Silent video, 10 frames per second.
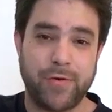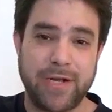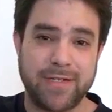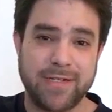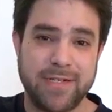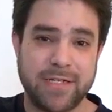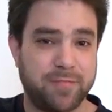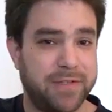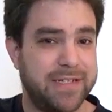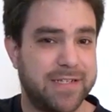practice
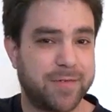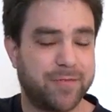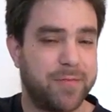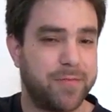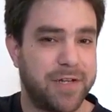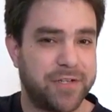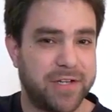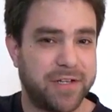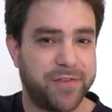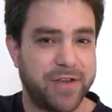this, please subscribe to my
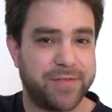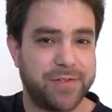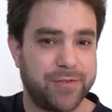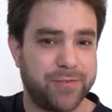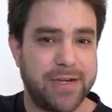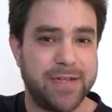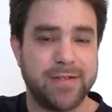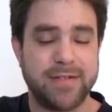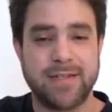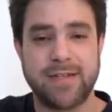channel if you haven't already.
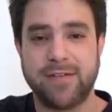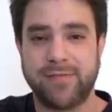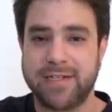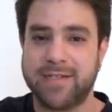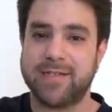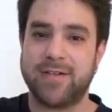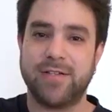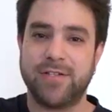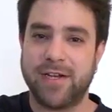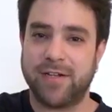There's a ton of lessons
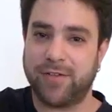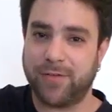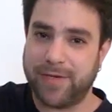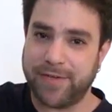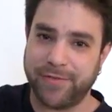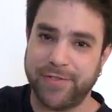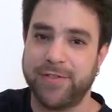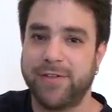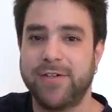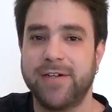on the channel already for you
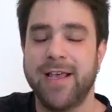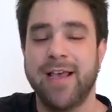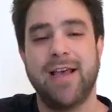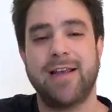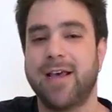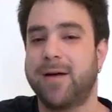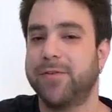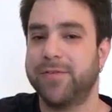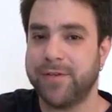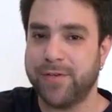to learn, and I
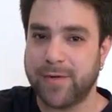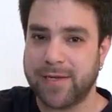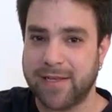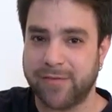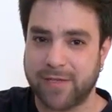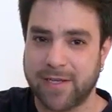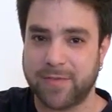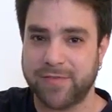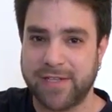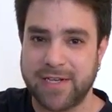upload a new one every
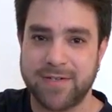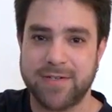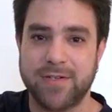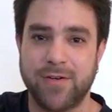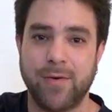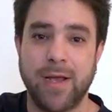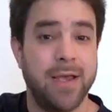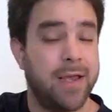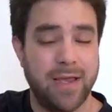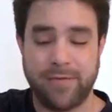couple of days or so.
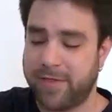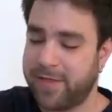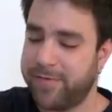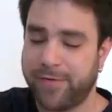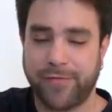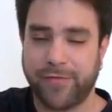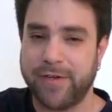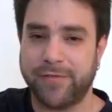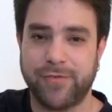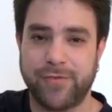Everything for
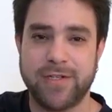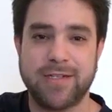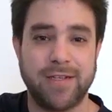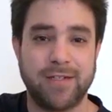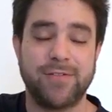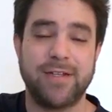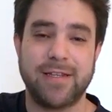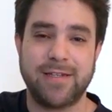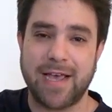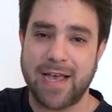free, of course,
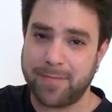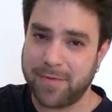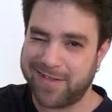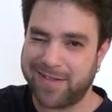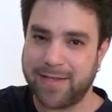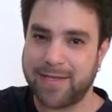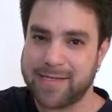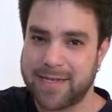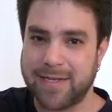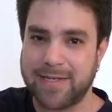including the tab. The
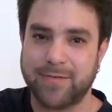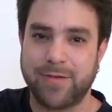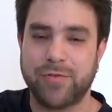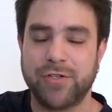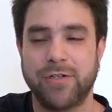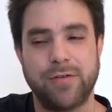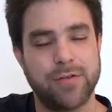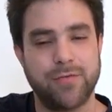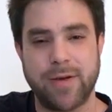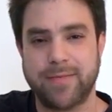link is in the description. Go
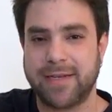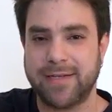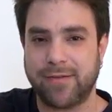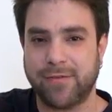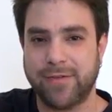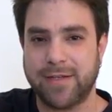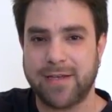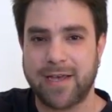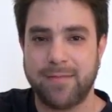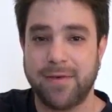to the website, download the
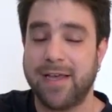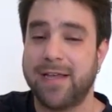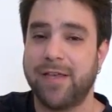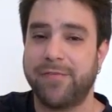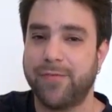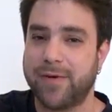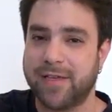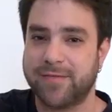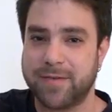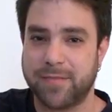tab, and if you want
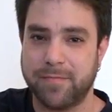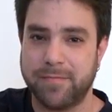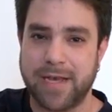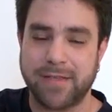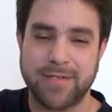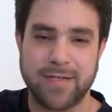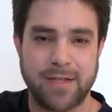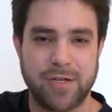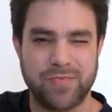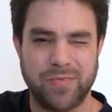to give something back, there's a
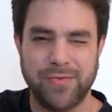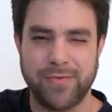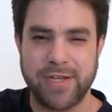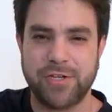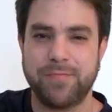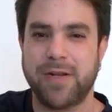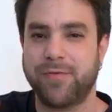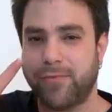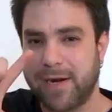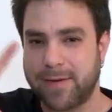large blue donation
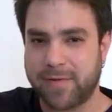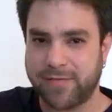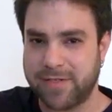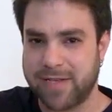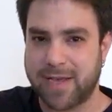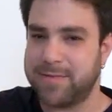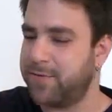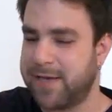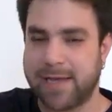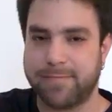button right above the tabs.
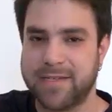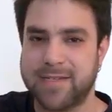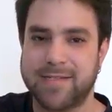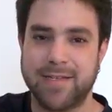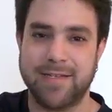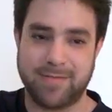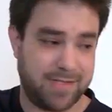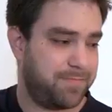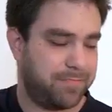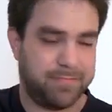You can't miss it.
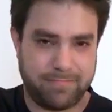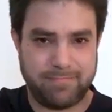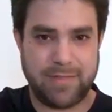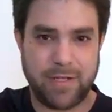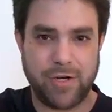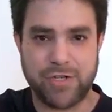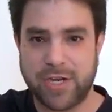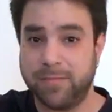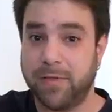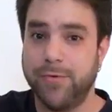It's
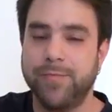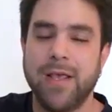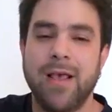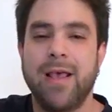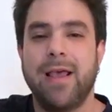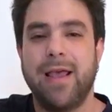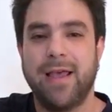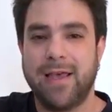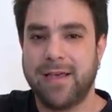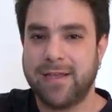large and blue
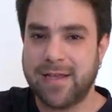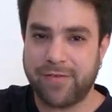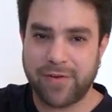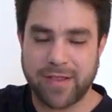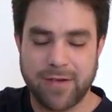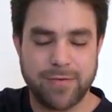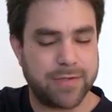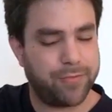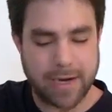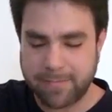and everything
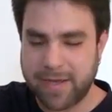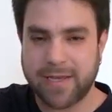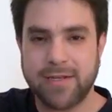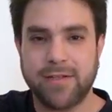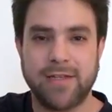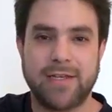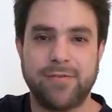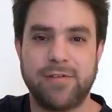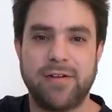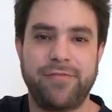goes right back into
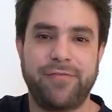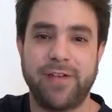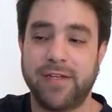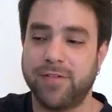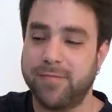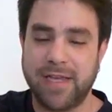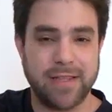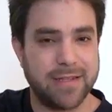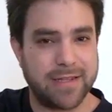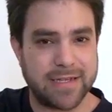LickNRiff into
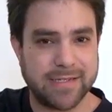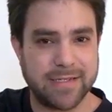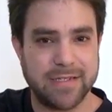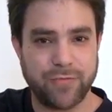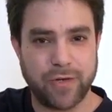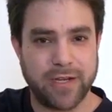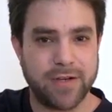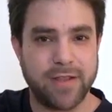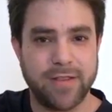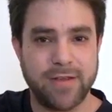making lessons
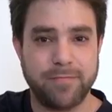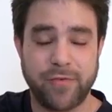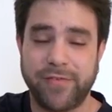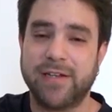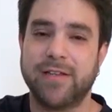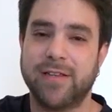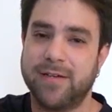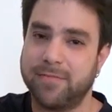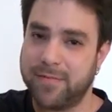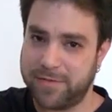working on them perfecting
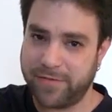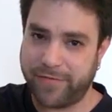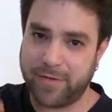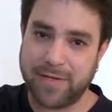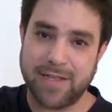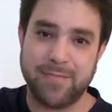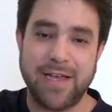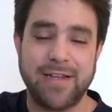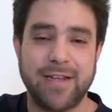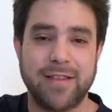them filming them
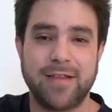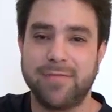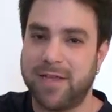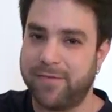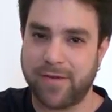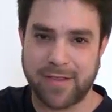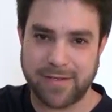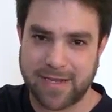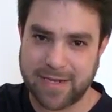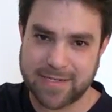editing them
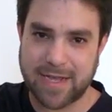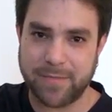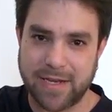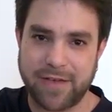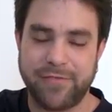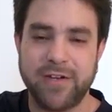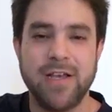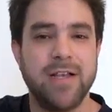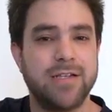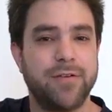everything takes time and
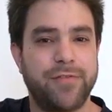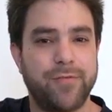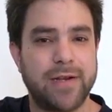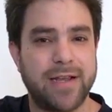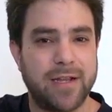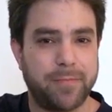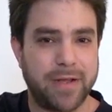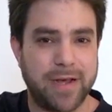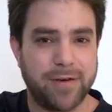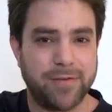effort so if you want to
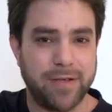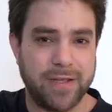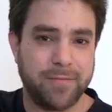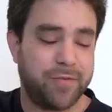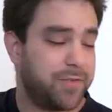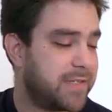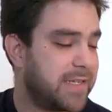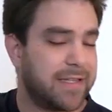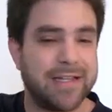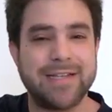help out in
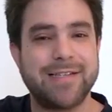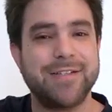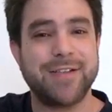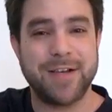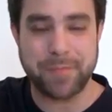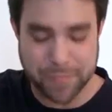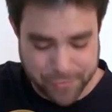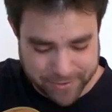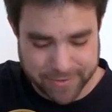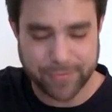producing the lessons i'd be
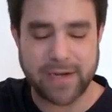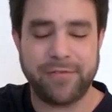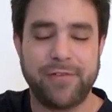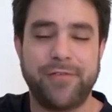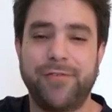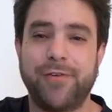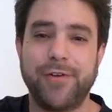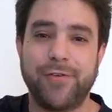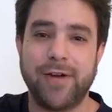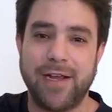more than grateful
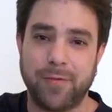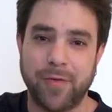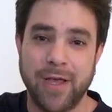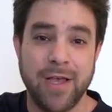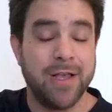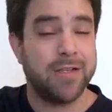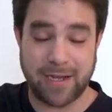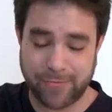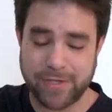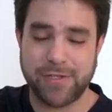for your help
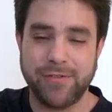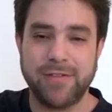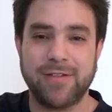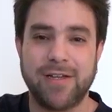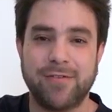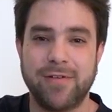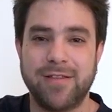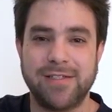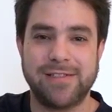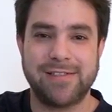i wish you good luck
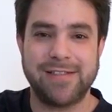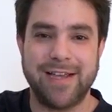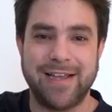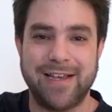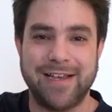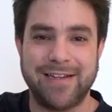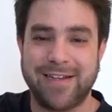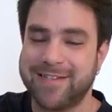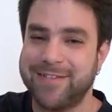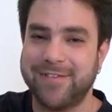with this
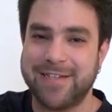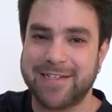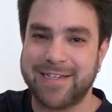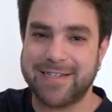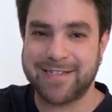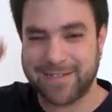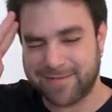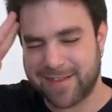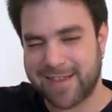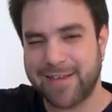and i'll see you the next
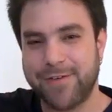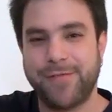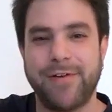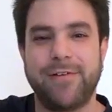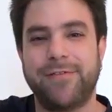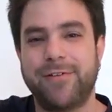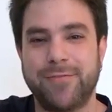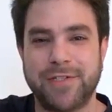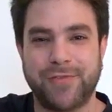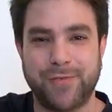lesson thank you very
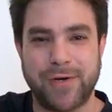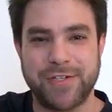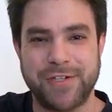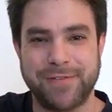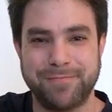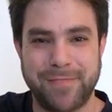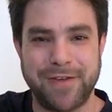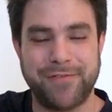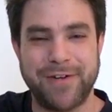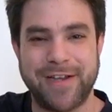very much for watching
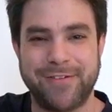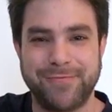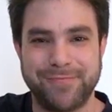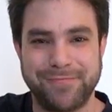bye for now